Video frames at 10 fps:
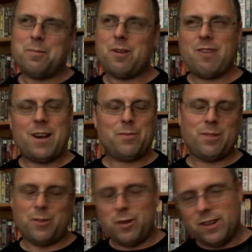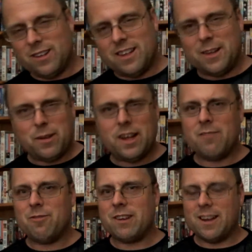perhaps they were like
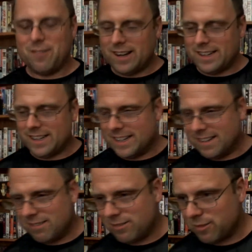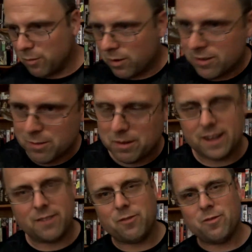running out of ideas for what to make
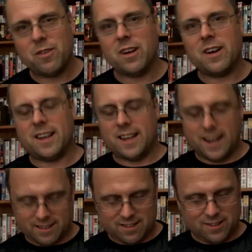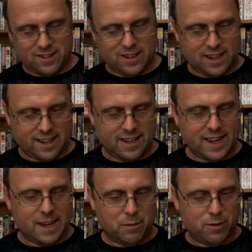a cartoon, like a
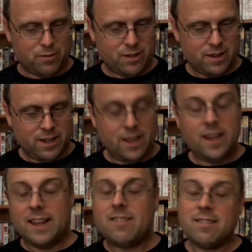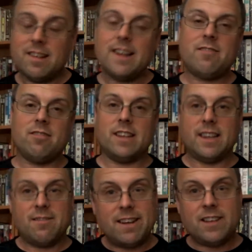game of. This is literally
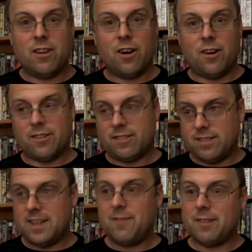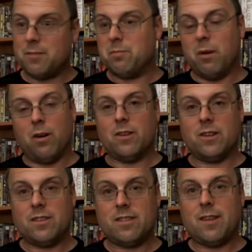the red dot on a 7-Up bottle.
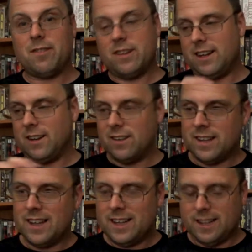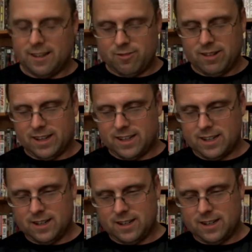You know, the drink.